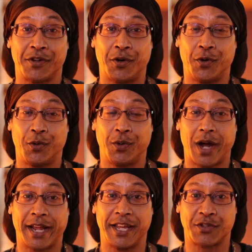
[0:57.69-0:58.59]

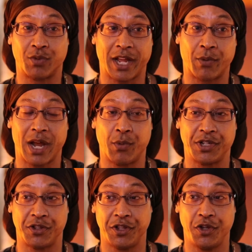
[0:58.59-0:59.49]
so I guess when I
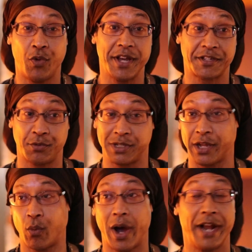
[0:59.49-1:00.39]
went to the U.S., it
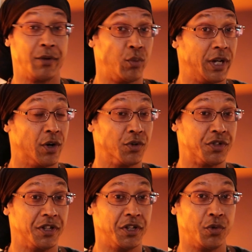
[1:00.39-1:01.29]
was like, why did we
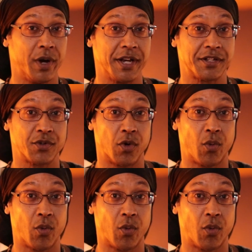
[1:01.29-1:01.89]
go to the U.S.